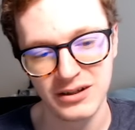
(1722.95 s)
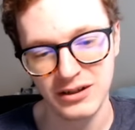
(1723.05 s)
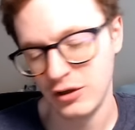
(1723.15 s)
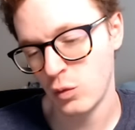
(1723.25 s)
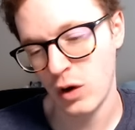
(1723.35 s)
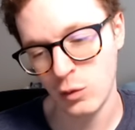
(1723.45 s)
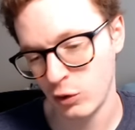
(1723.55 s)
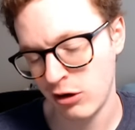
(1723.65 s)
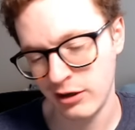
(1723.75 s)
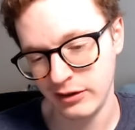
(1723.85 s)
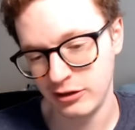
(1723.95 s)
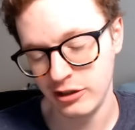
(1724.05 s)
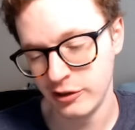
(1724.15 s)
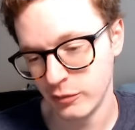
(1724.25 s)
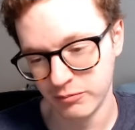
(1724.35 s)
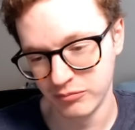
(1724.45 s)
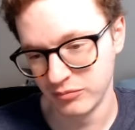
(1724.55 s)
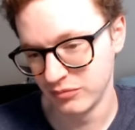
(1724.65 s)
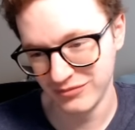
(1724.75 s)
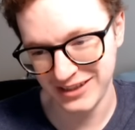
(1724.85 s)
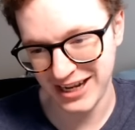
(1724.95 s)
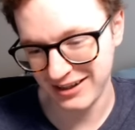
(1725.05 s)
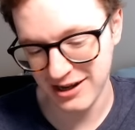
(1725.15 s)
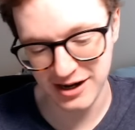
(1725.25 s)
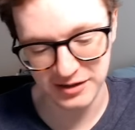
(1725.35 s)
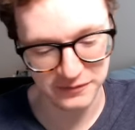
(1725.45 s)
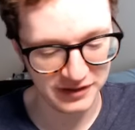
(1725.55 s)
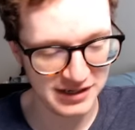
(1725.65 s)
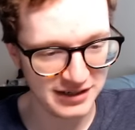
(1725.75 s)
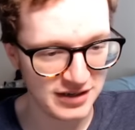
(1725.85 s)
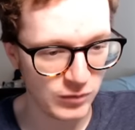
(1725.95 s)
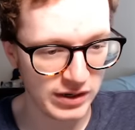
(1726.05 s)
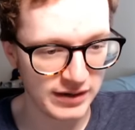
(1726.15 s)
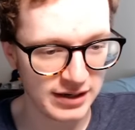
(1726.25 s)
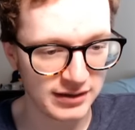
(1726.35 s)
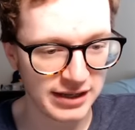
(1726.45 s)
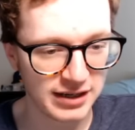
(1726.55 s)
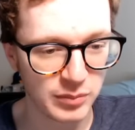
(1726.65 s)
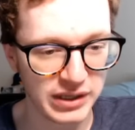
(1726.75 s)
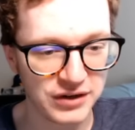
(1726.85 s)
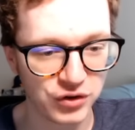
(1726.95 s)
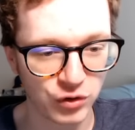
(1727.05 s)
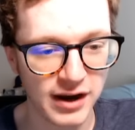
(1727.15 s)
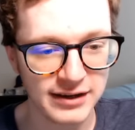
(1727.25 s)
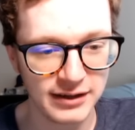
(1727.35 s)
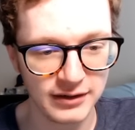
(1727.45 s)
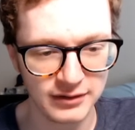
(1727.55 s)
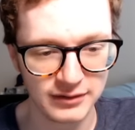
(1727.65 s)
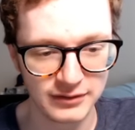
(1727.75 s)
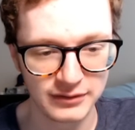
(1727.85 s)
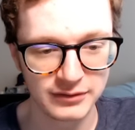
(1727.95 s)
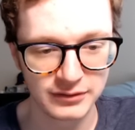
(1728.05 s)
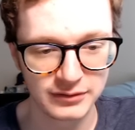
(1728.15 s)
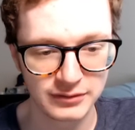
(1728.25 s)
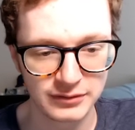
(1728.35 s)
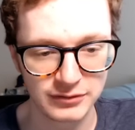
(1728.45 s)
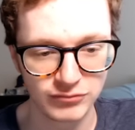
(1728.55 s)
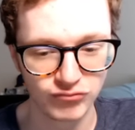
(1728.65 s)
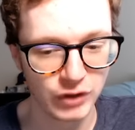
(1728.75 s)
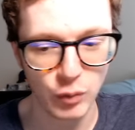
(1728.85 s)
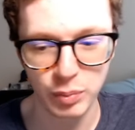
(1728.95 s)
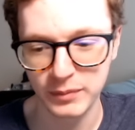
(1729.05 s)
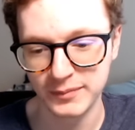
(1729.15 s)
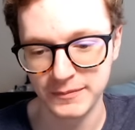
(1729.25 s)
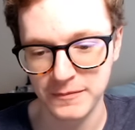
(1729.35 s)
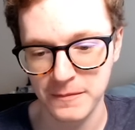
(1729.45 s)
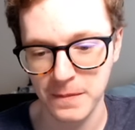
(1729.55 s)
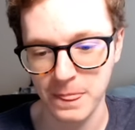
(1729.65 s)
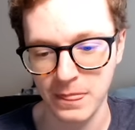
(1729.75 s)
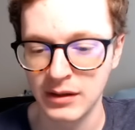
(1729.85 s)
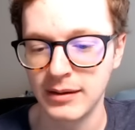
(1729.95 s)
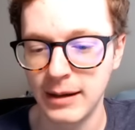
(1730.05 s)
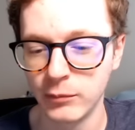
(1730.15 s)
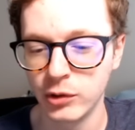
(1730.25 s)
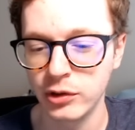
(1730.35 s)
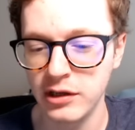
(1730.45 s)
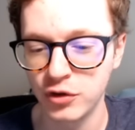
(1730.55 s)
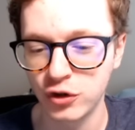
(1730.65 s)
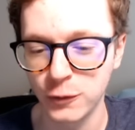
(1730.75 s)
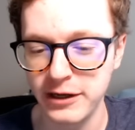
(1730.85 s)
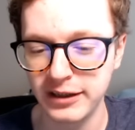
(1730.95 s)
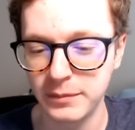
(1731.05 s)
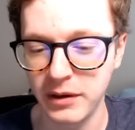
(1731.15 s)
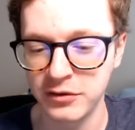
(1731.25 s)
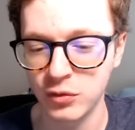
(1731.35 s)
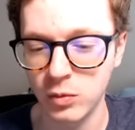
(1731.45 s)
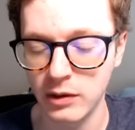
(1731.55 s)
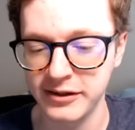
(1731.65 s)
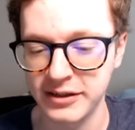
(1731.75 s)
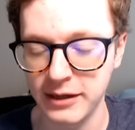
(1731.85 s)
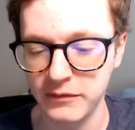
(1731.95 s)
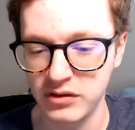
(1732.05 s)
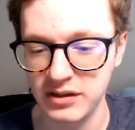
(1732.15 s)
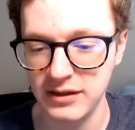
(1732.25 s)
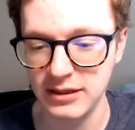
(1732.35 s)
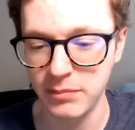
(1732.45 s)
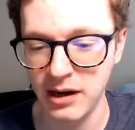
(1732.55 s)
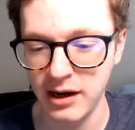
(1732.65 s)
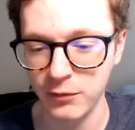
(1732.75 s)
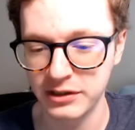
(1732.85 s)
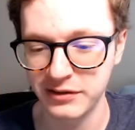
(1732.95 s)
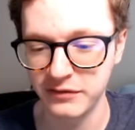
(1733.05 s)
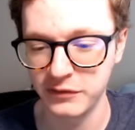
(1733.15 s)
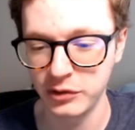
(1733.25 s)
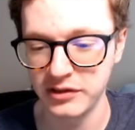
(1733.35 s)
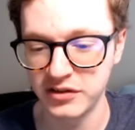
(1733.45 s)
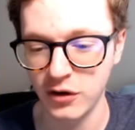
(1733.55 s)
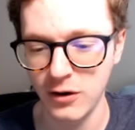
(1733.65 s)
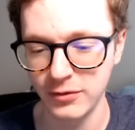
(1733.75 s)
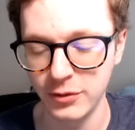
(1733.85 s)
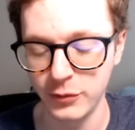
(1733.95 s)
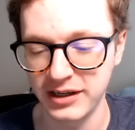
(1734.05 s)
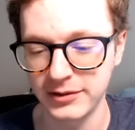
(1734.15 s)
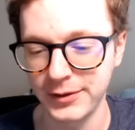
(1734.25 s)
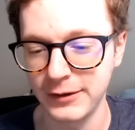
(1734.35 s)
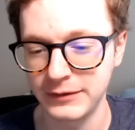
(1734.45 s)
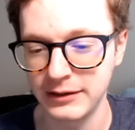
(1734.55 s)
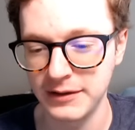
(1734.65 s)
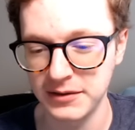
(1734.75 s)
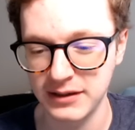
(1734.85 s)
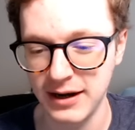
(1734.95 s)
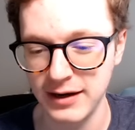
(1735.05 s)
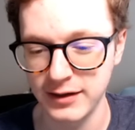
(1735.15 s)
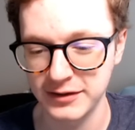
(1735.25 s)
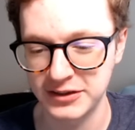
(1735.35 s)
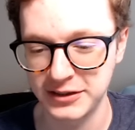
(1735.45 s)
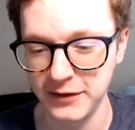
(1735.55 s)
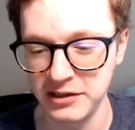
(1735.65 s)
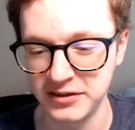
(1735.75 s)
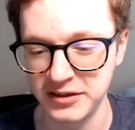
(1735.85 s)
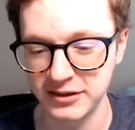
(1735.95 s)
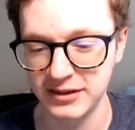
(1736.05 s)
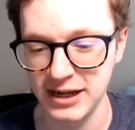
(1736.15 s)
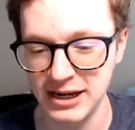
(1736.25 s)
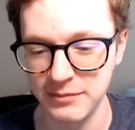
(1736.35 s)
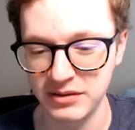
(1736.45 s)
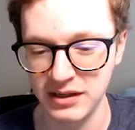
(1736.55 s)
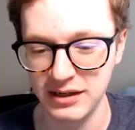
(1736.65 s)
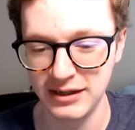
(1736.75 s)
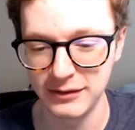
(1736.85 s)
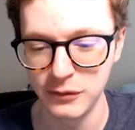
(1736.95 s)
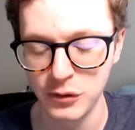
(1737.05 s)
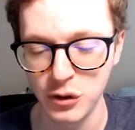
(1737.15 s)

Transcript: While we're on, that line of thinking, why not like a Blake Trinan? Nope. I'm really intrigued by 2017 Pirates, Phillies, Cardinals. I love that this guy got 76 games in